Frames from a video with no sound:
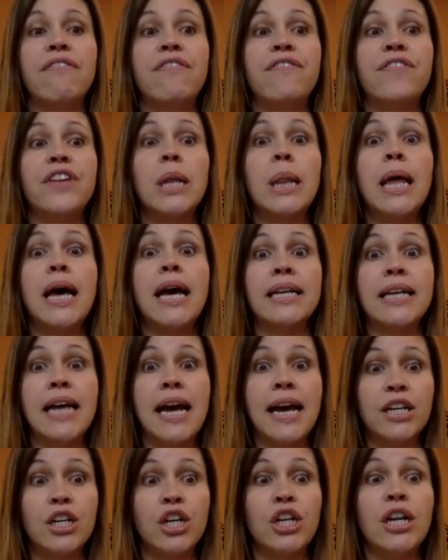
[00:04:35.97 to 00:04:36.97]
feel like
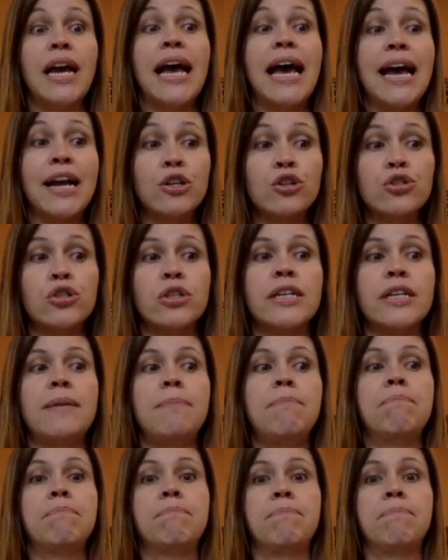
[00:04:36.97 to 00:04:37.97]
I could actually